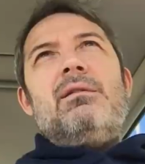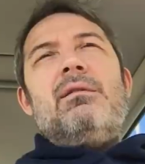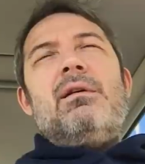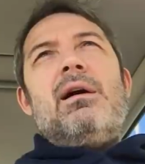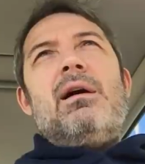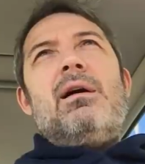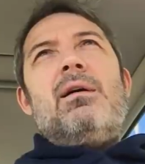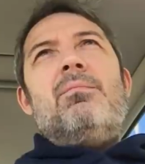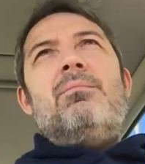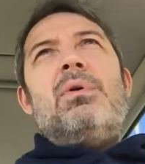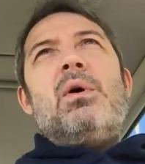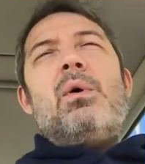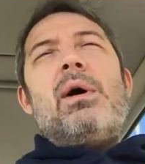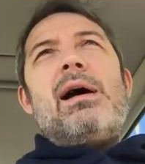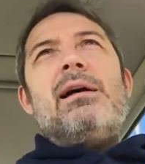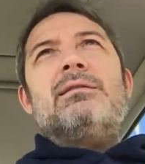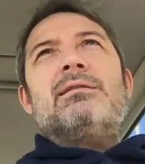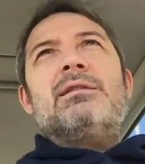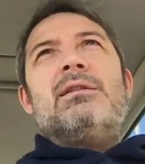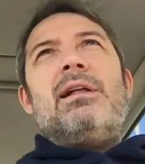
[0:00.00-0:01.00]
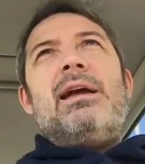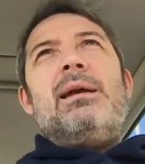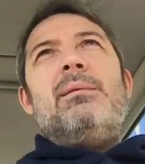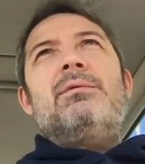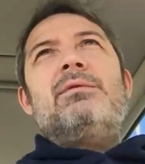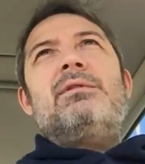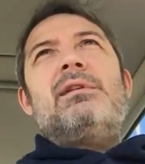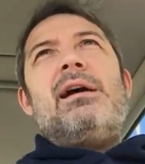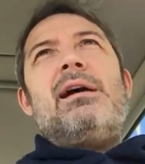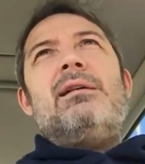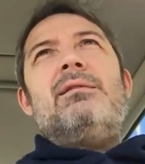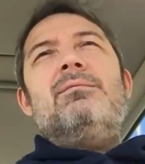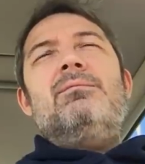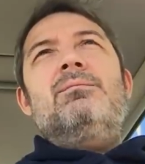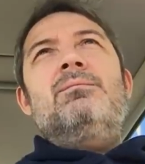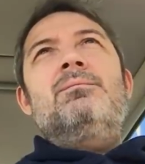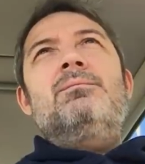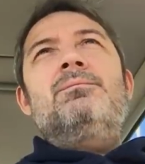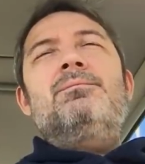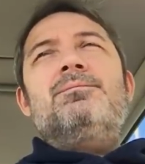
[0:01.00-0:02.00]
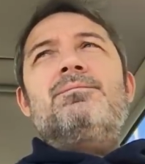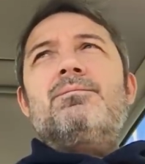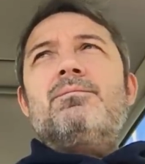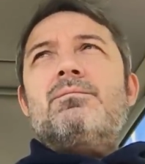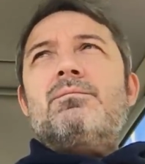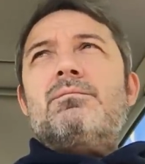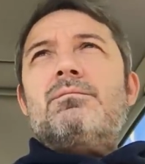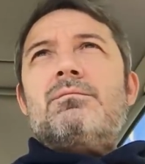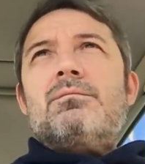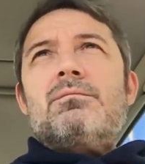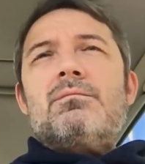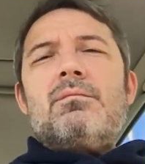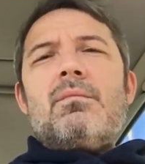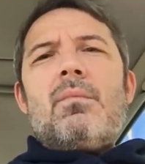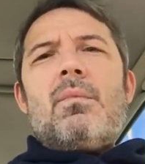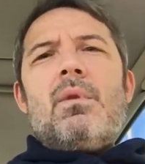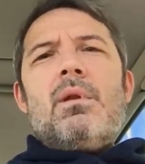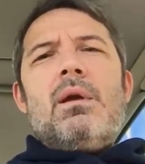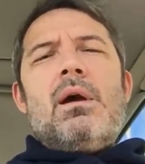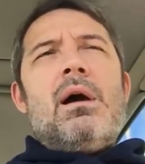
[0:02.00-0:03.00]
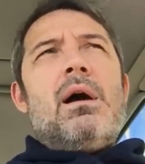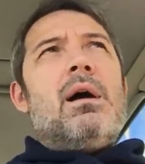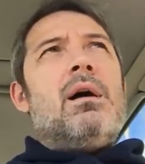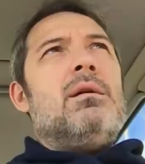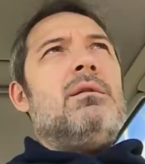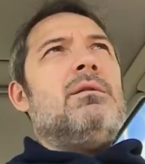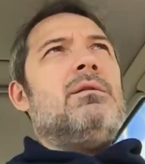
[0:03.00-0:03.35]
Um, Boaz claims that uh,